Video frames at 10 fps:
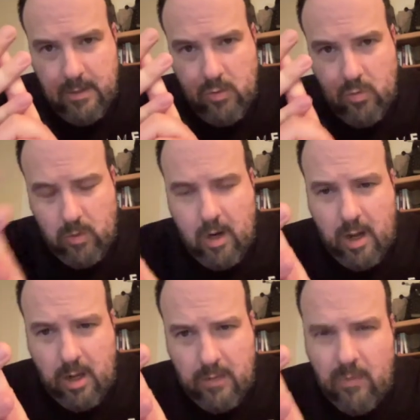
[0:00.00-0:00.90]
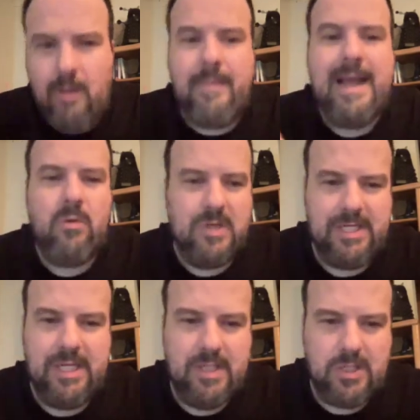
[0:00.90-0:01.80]
Who were all, Mike
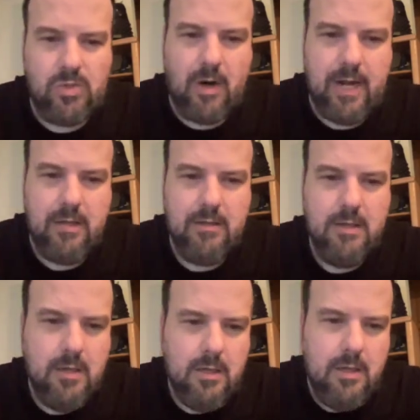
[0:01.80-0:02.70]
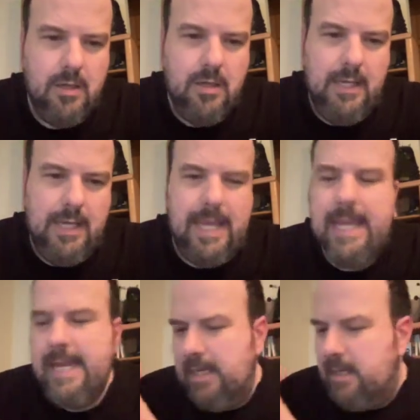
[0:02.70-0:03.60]
wasn't in this story.
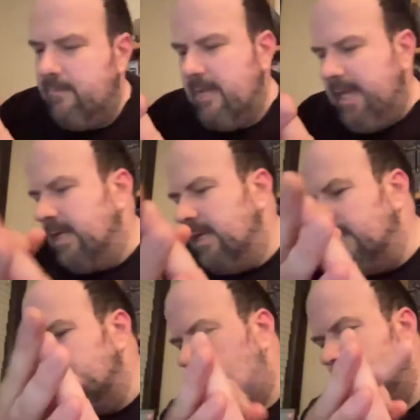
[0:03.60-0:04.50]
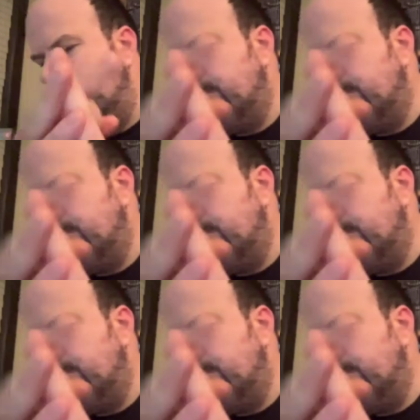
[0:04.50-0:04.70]
He didn't make it in this one,